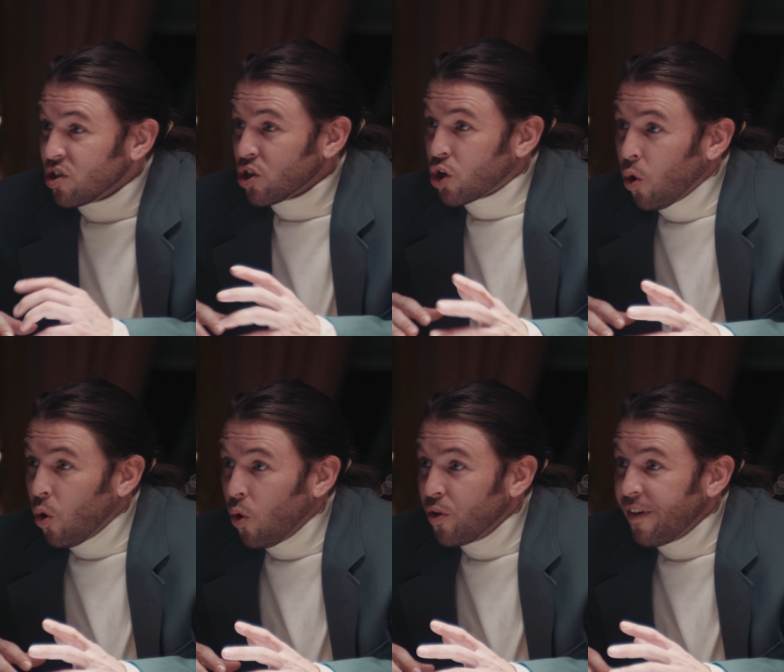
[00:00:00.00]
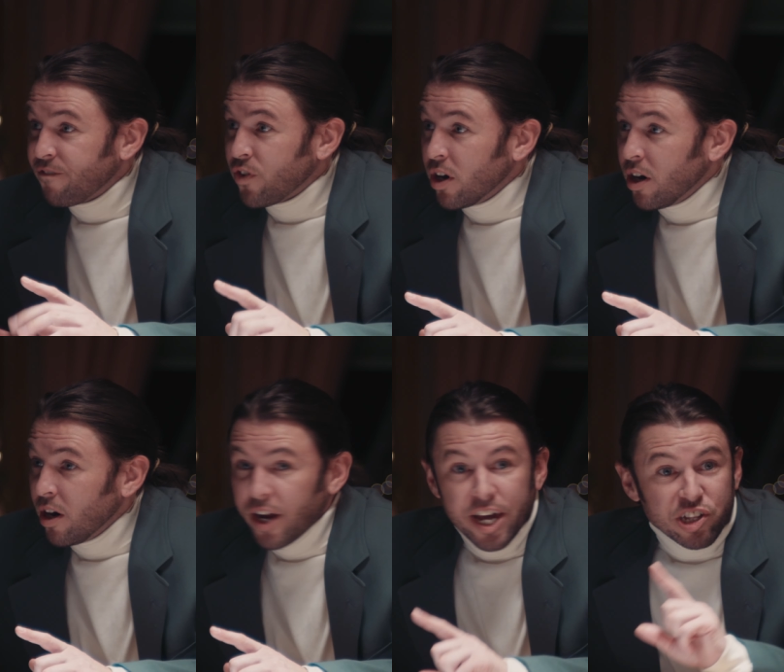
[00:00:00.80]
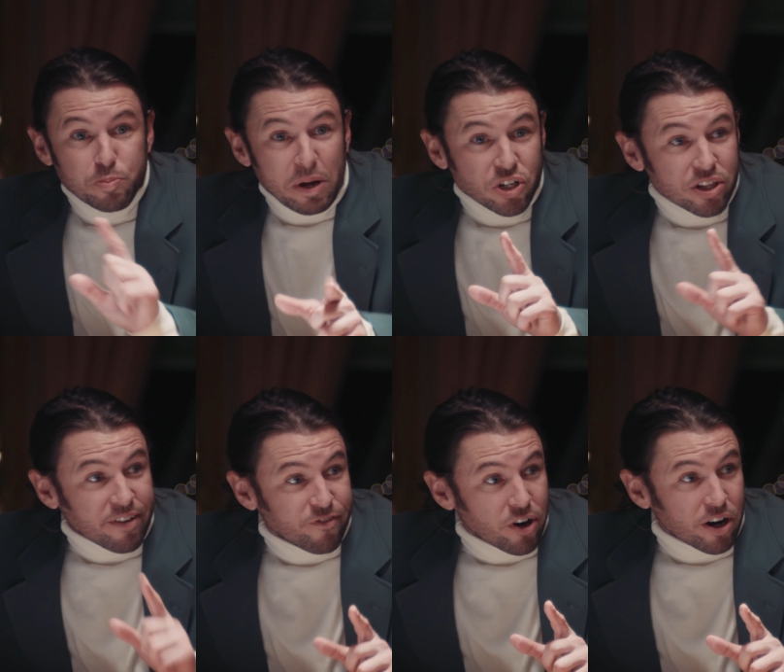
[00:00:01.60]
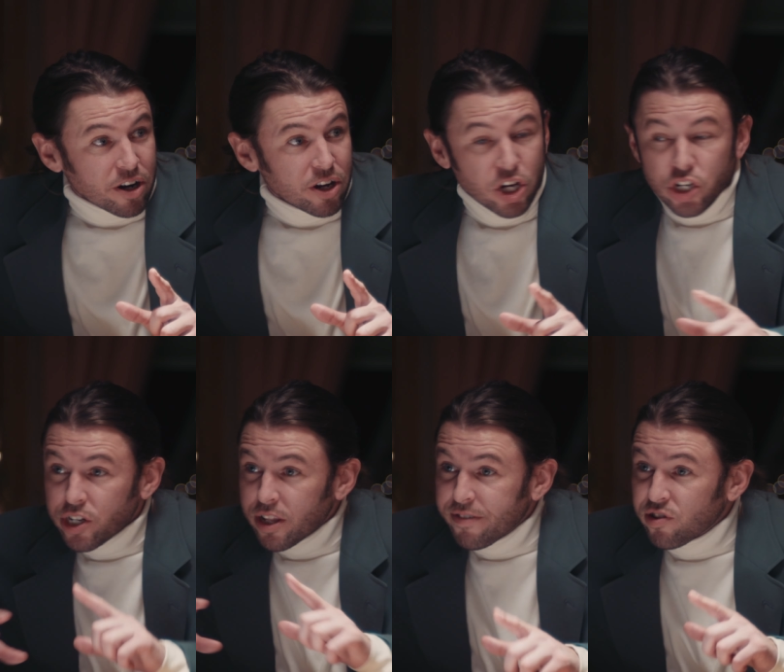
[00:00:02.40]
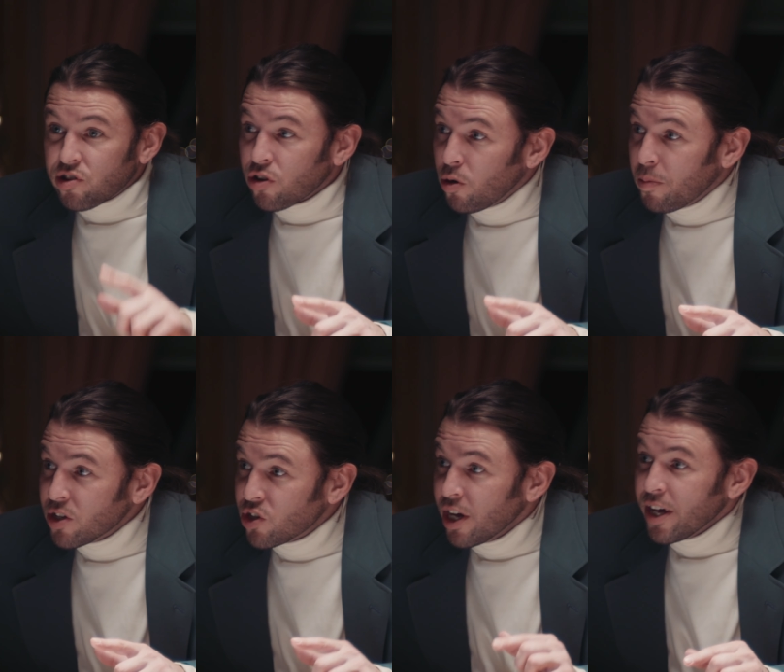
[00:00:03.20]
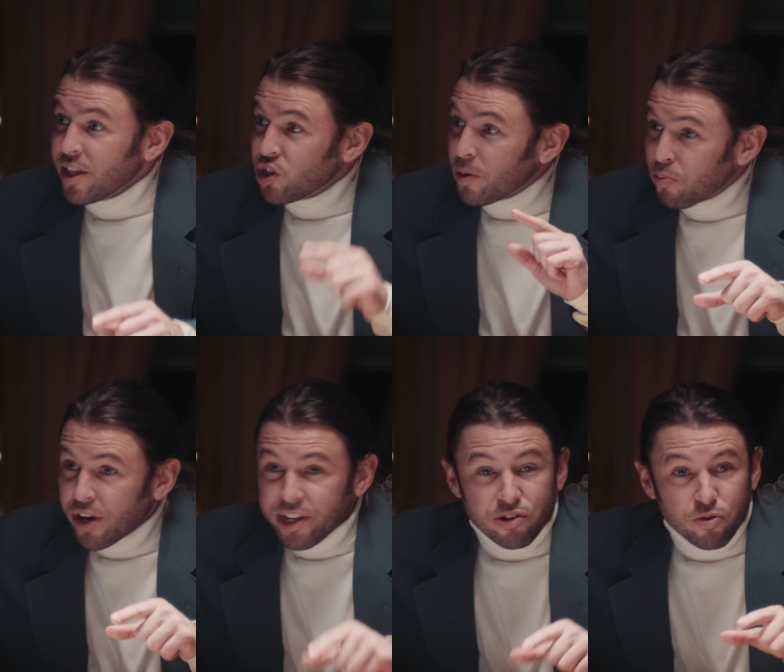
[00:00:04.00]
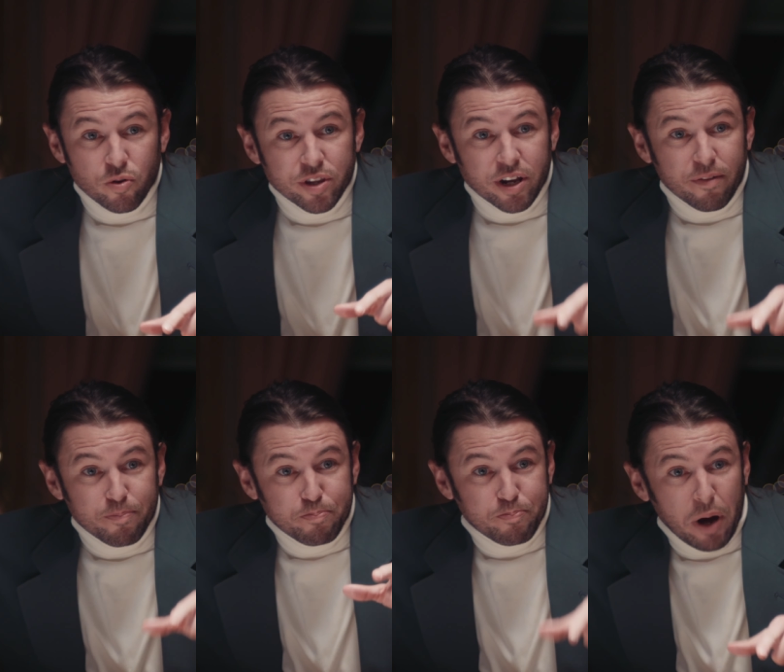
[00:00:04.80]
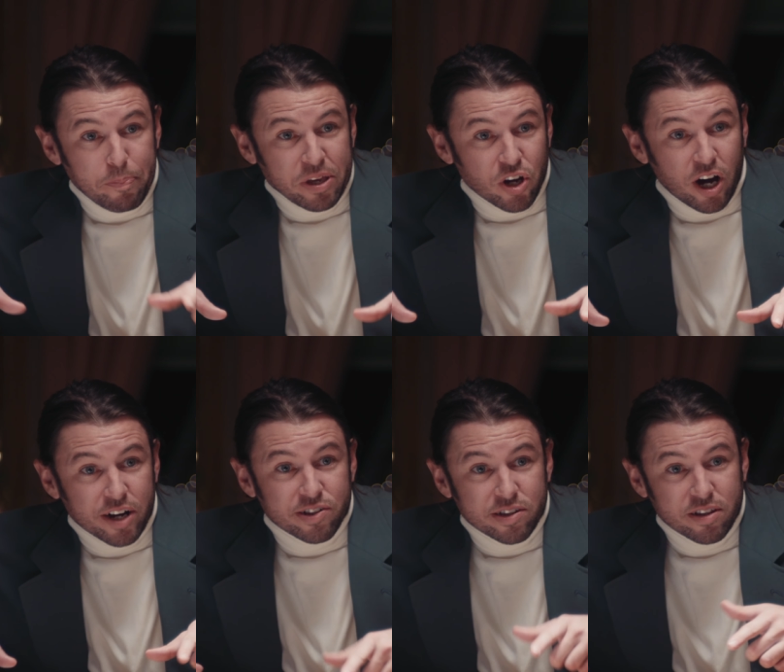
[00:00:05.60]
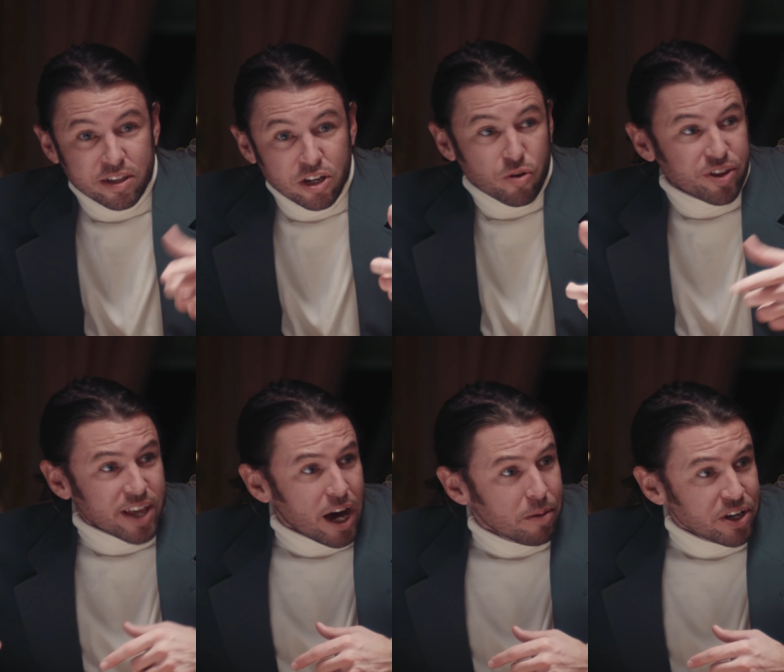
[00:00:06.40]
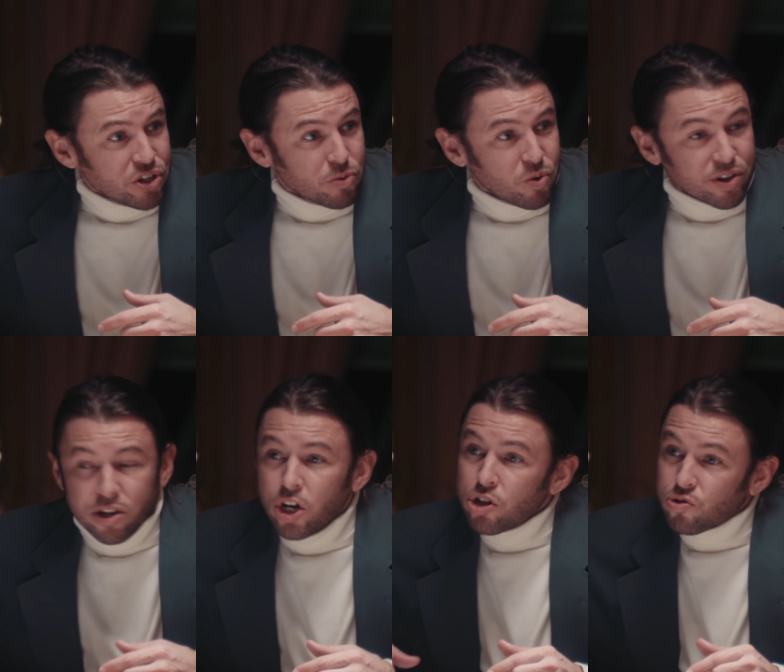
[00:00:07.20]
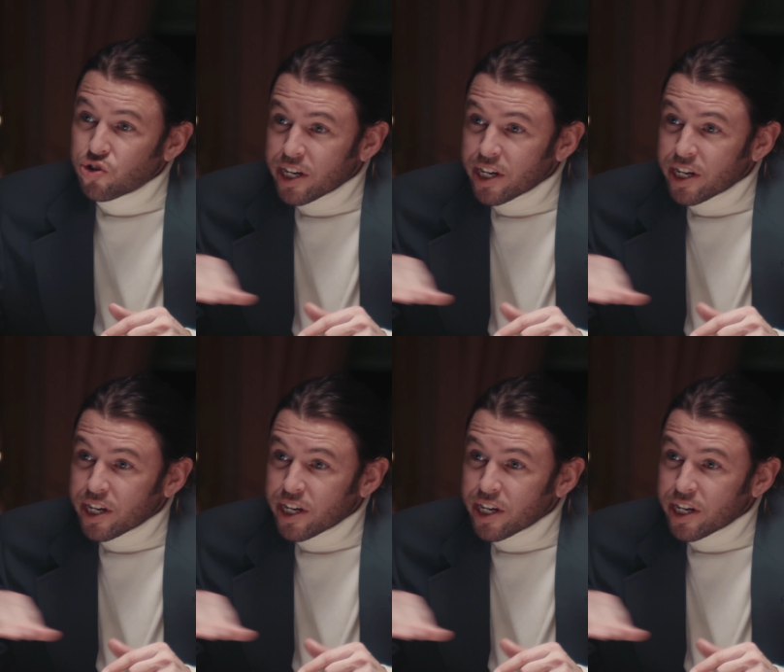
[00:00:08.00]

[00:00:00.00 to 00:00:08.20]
and gold and fur, especially fur. She loves it so much that she breeds her own little puppy dogs, you know, the Dalmatian ones, so she